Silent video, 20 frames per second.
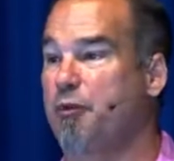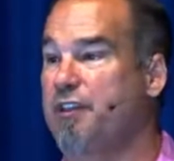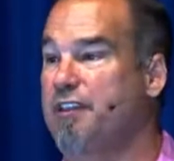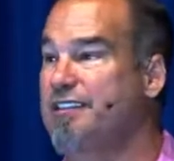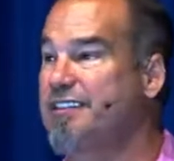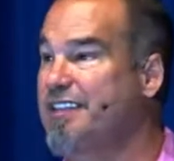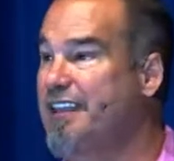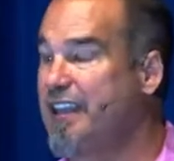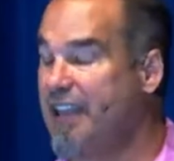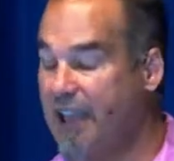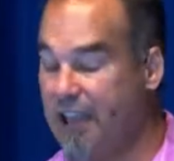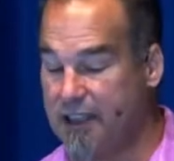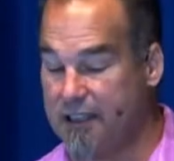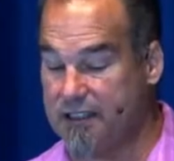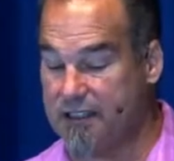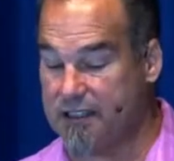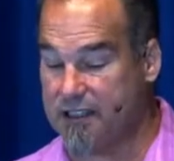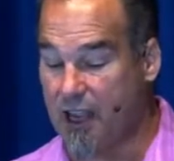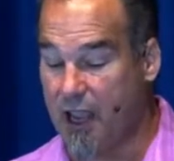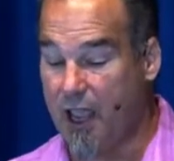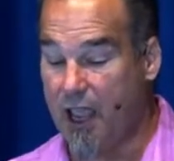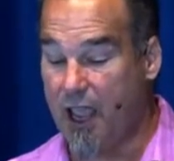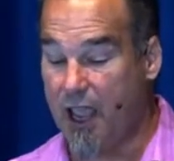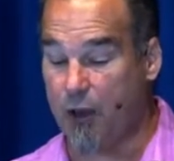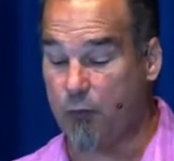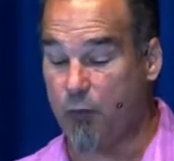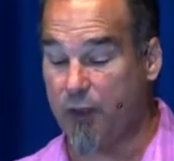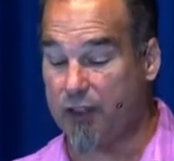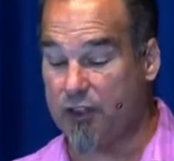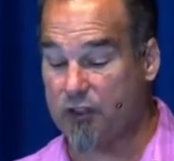his kids
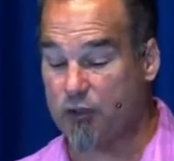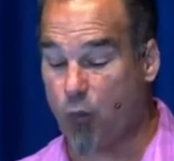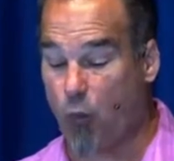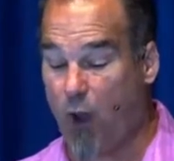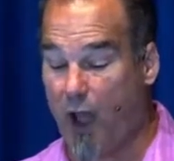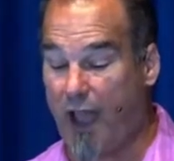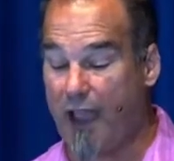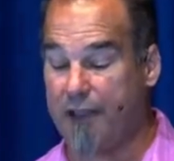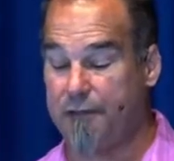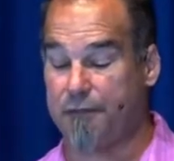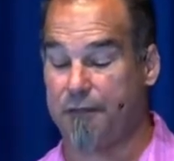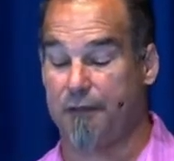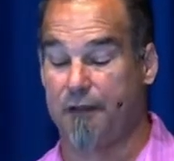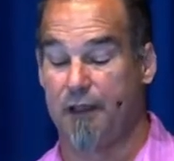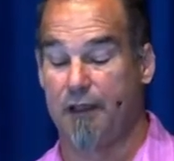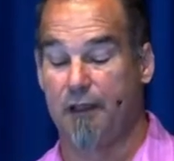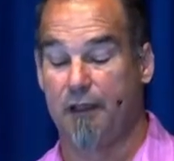and with his wife.